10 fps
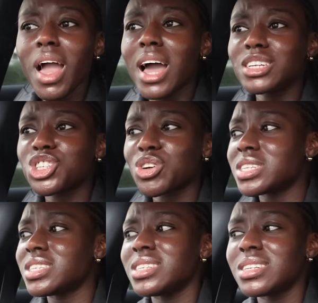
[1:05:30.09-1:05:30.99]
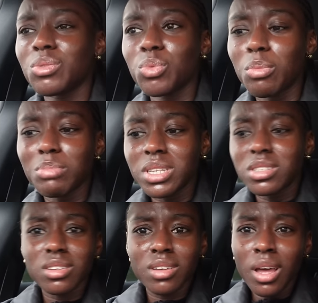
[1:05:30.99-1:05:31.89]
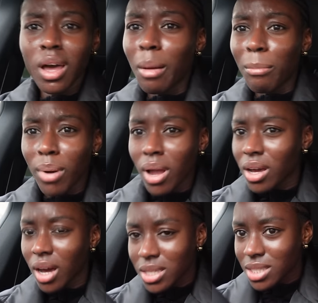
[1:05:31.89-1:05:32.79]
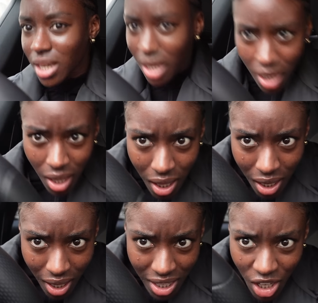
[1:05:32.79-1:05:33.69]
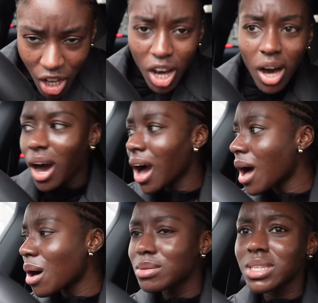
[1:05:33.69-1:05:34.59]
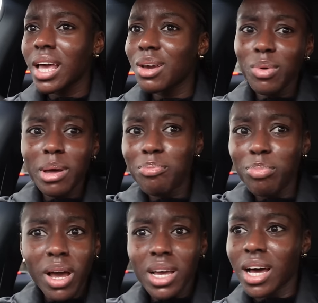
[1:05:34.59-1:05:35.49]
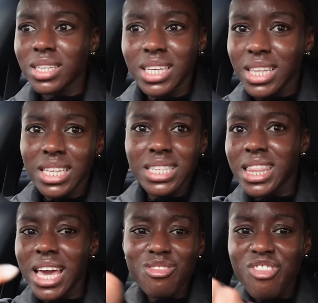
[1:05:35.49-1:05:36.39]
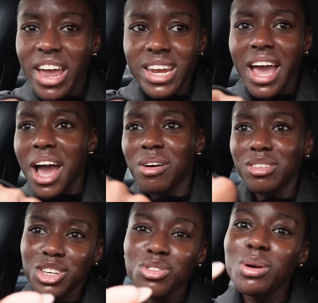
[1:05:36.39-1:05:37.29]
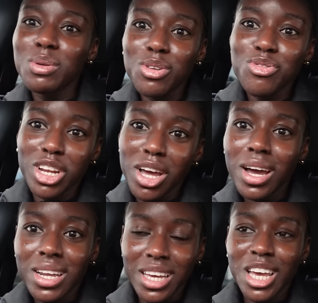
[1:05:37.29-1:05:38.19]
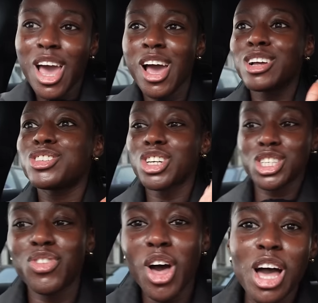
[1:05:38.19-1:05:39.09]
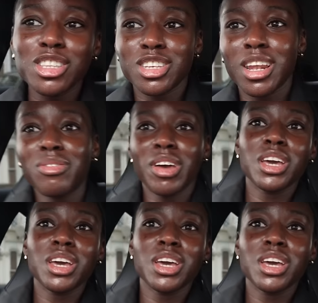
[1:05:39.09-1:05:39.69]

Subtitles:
And Tracy didn't want me to blunt cut it. Like, I was like, we're blunt cutting this thing right now. She thought it would look really ugly just for her to love it.